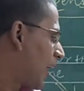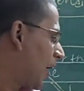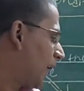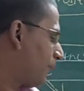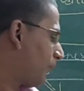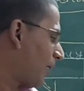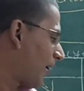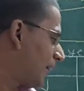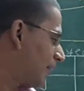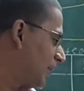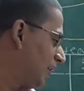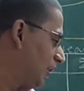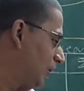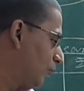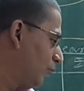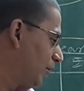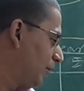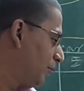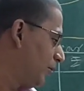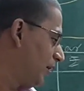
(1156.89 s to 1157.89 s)
and finally
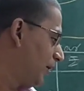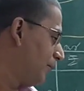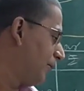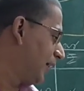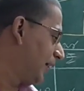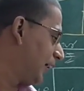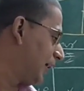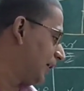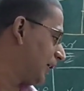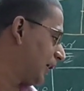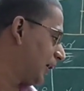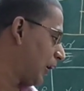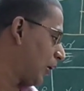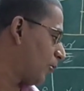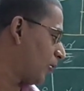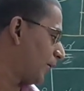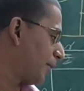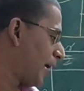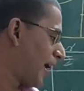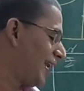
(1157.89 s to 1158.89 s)
we will be getting
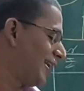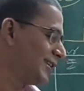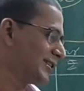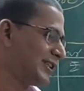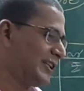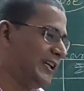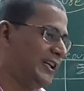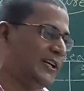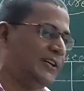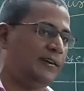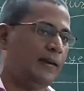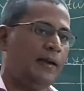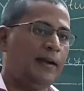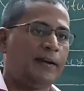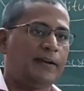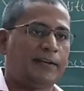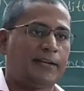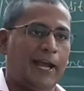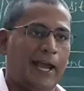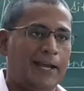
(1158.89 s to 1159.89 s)
our balance
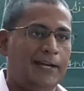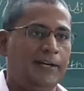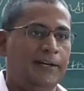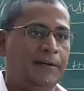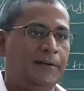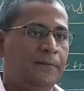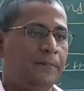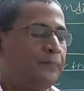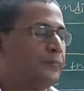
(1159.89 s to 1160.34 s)
sheet tally.